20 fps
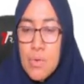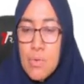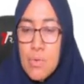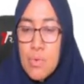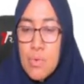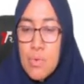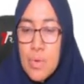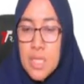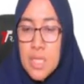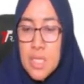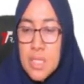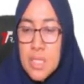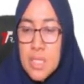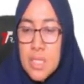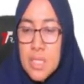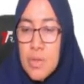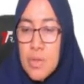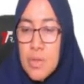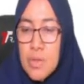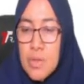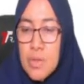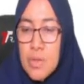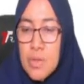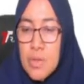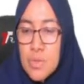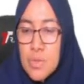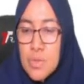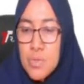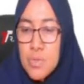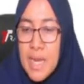is equal to
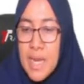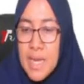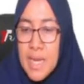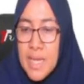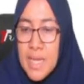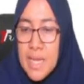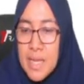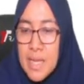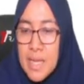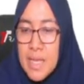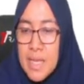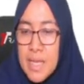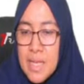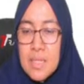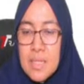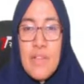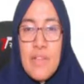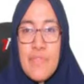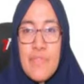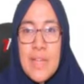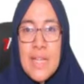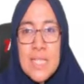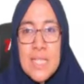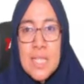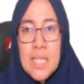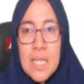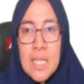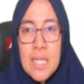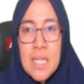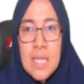KD is stiffness
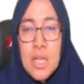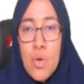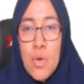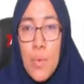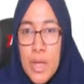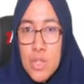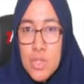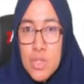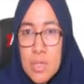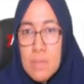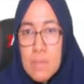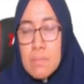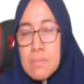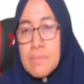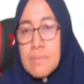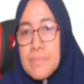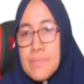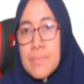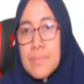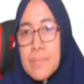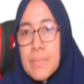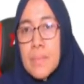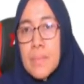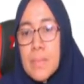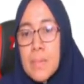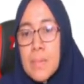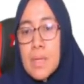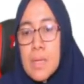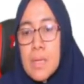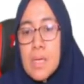equation.
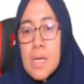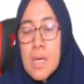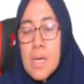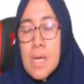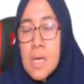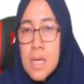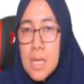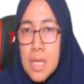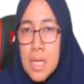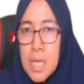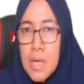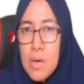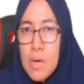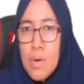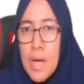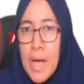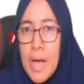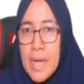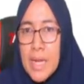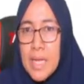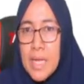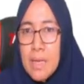Q is